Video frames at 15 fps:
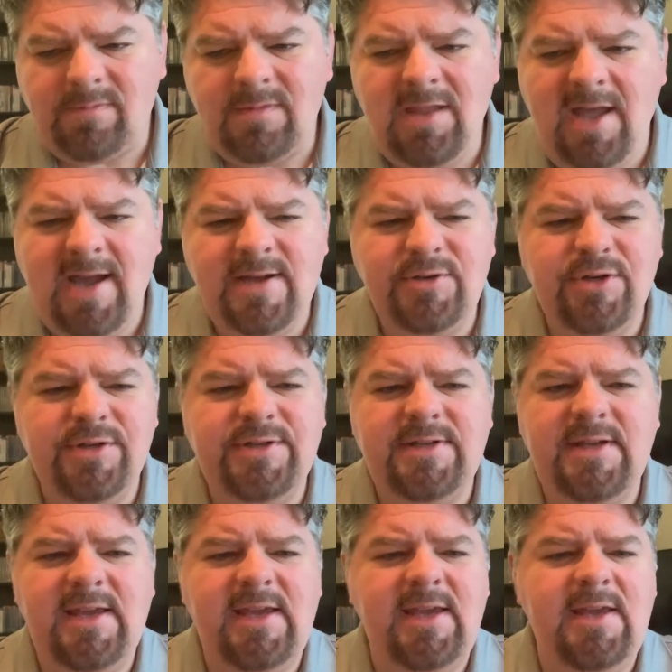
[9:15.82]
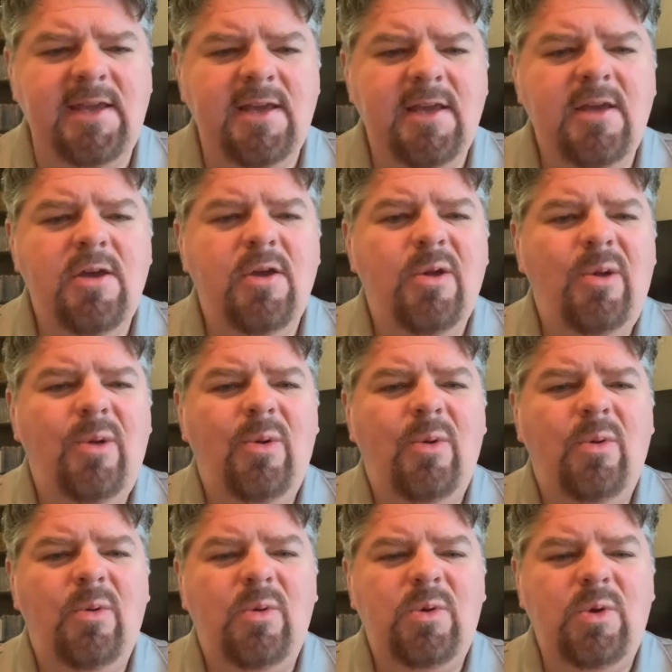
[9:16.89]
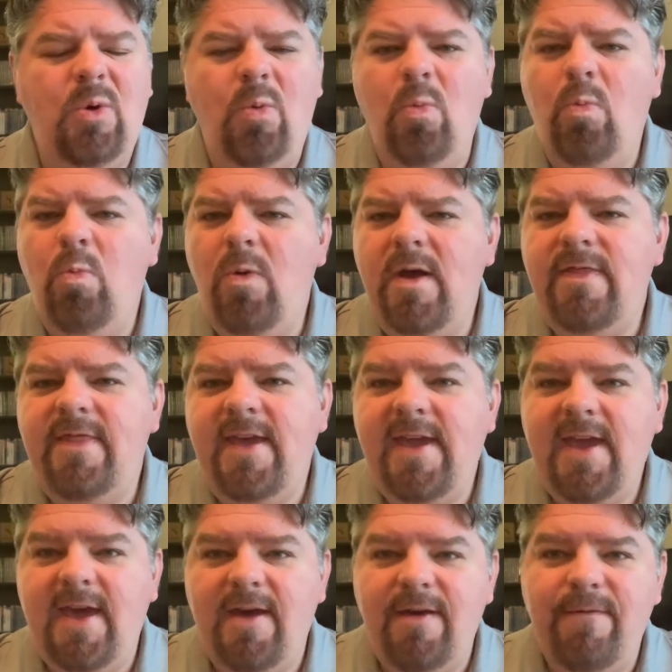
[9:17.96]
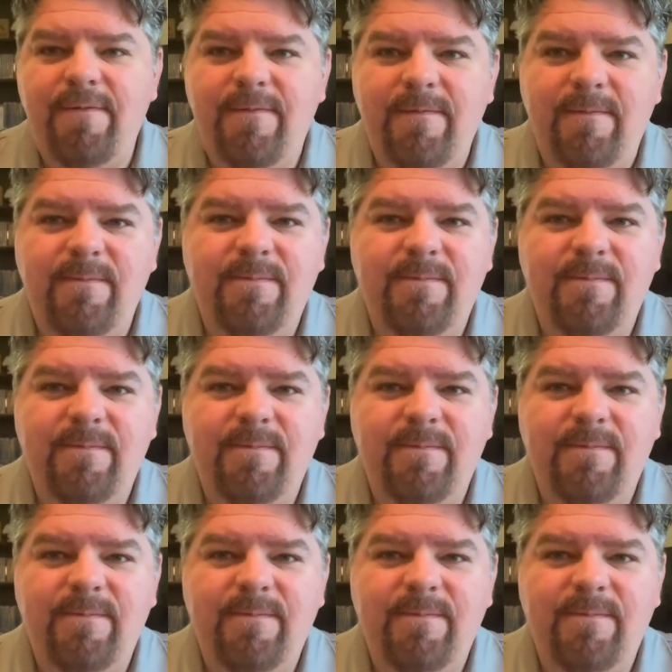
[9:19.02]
I just see, you know, what they have